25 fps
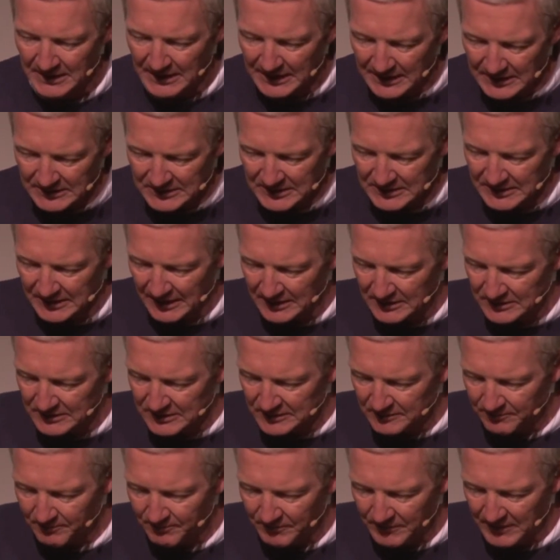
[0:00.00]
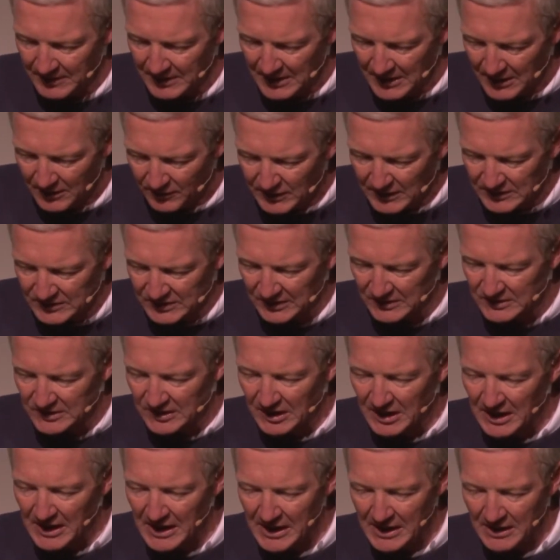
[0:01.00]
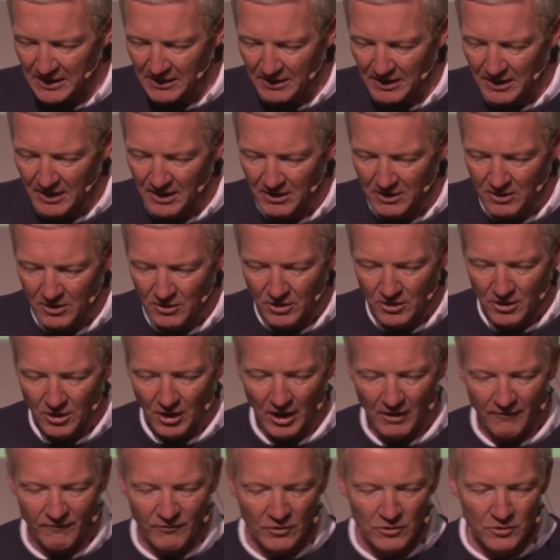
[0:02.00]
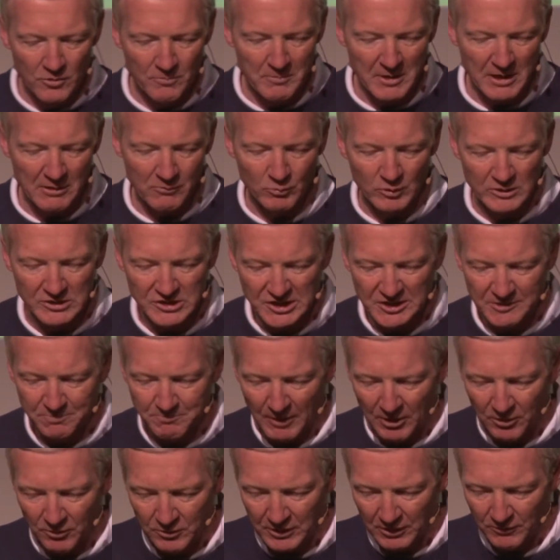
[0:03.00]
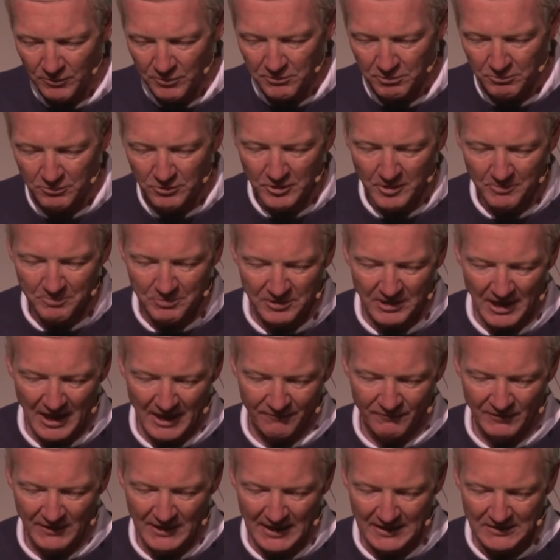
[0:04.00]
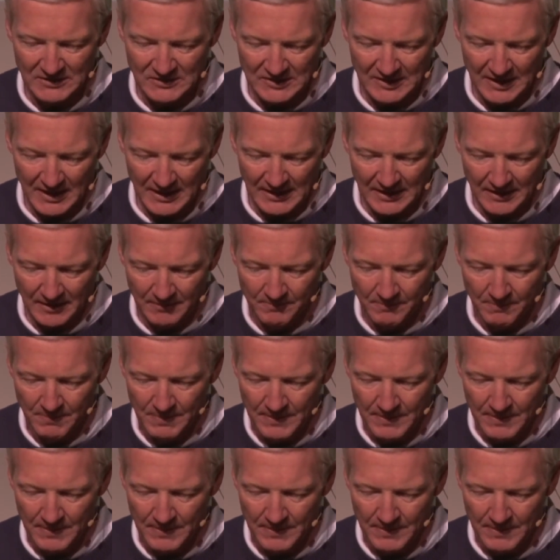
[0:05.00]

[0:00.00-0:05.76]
He says, This is He of whom it was spoken through the prophet Isaiah,